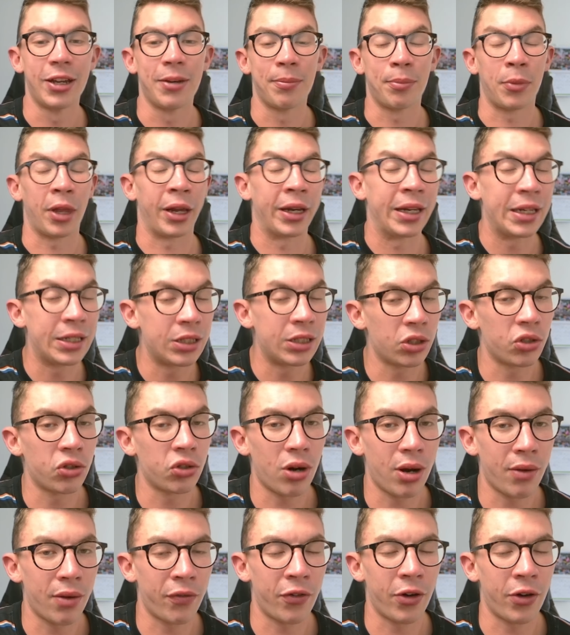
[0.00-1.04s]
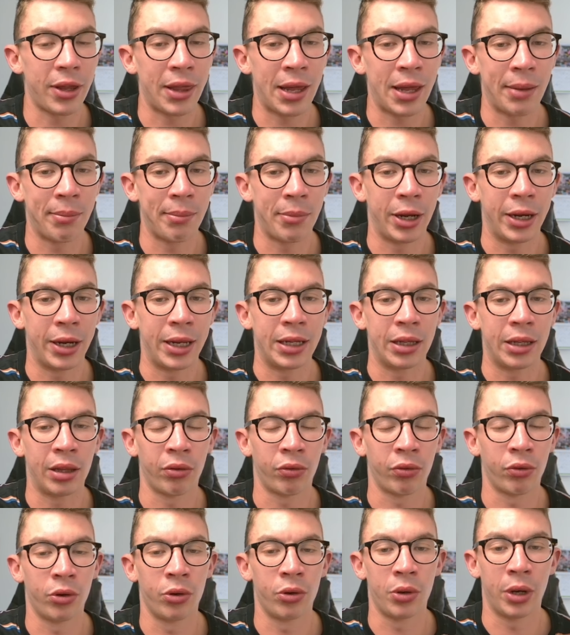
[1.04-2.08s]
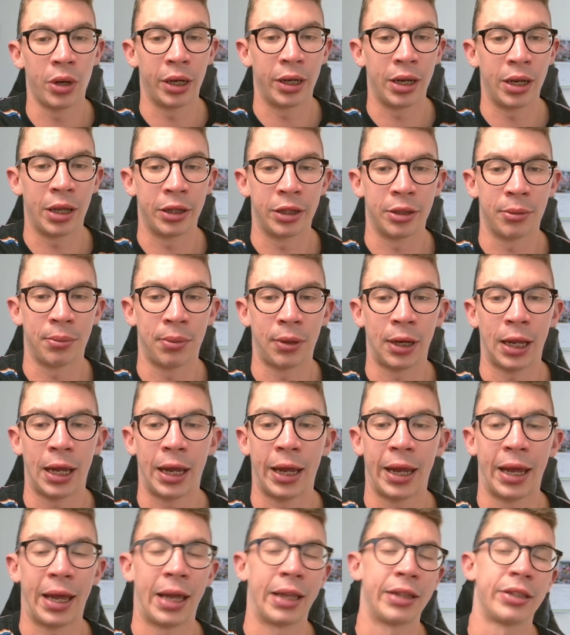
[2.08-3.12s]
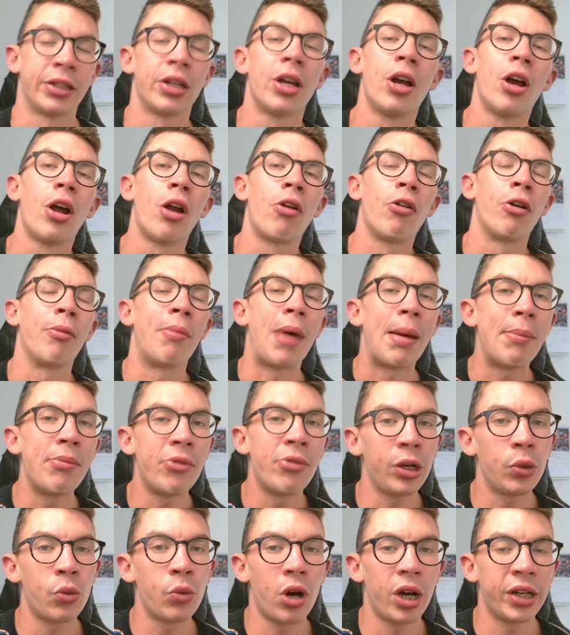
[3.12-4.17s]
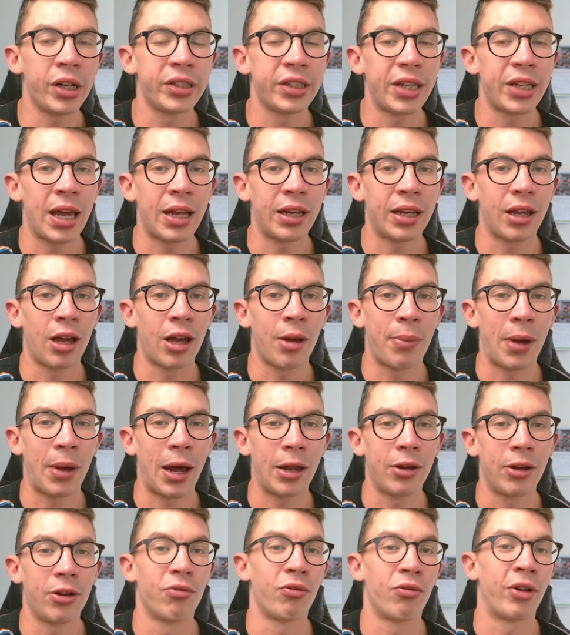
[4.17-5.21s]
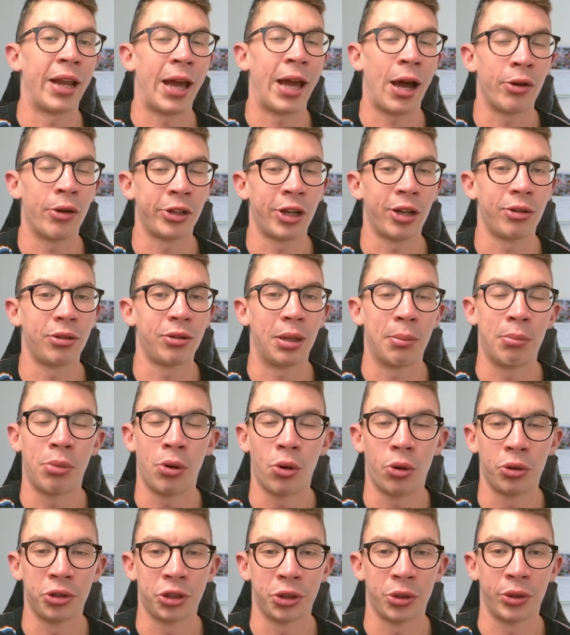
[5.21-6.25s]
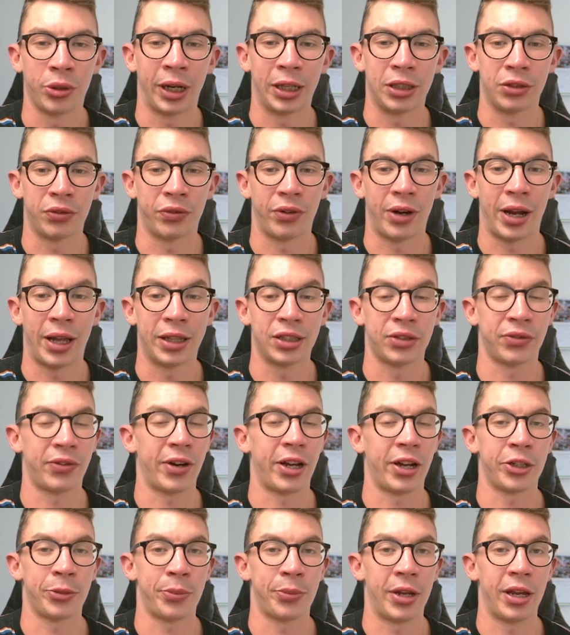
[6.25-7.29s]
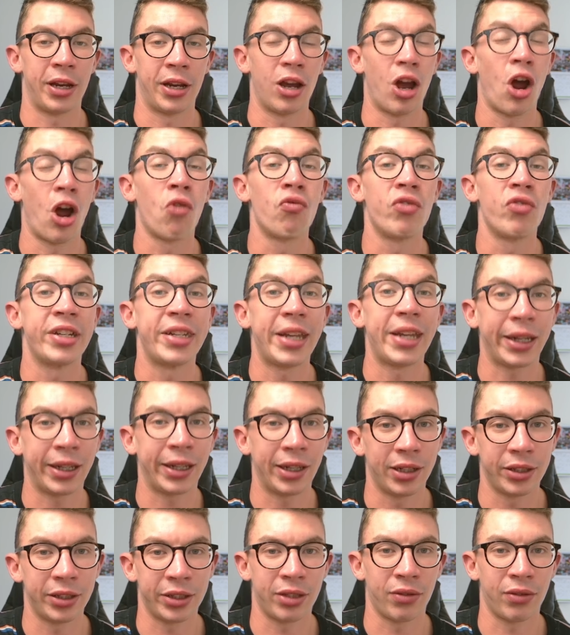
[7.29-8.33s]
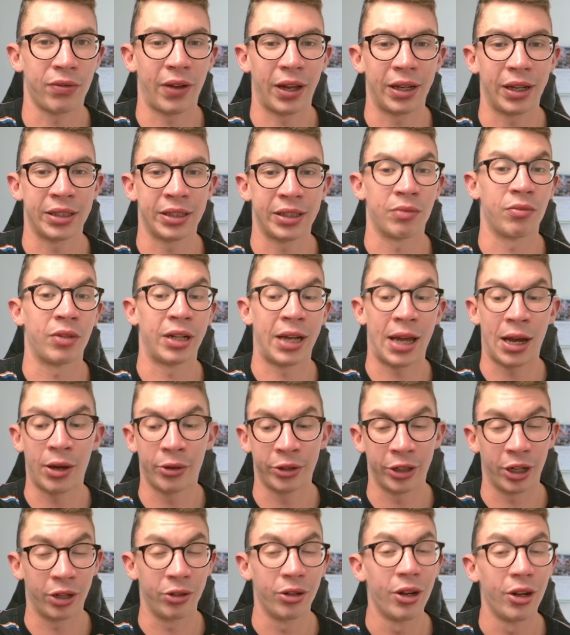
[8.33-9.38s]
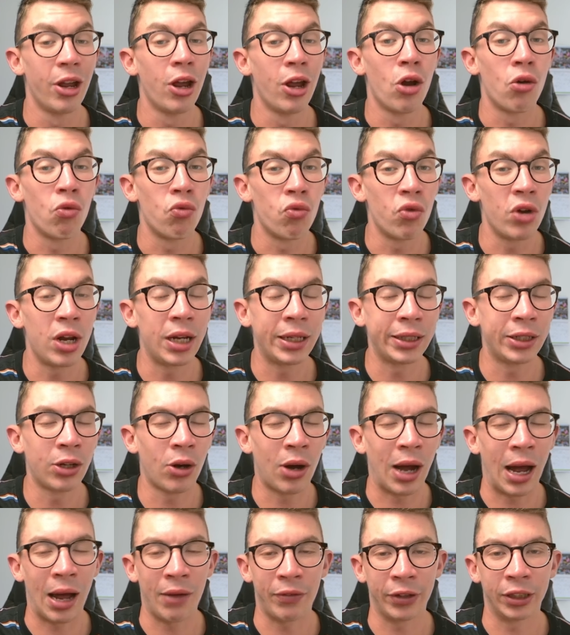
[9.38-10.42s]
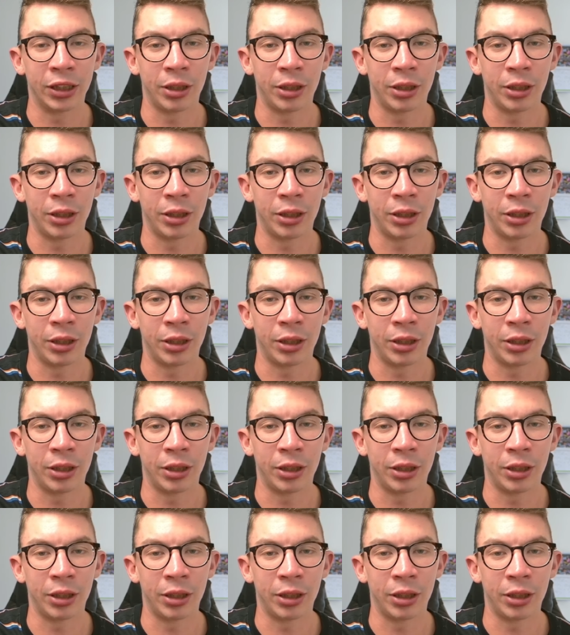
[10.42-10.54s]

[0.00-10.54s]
I need to try and find that money through another player, and remembering what I said about Ronaldo in Portugal against France, France being a ridiculous defence and Ronaldo really not having the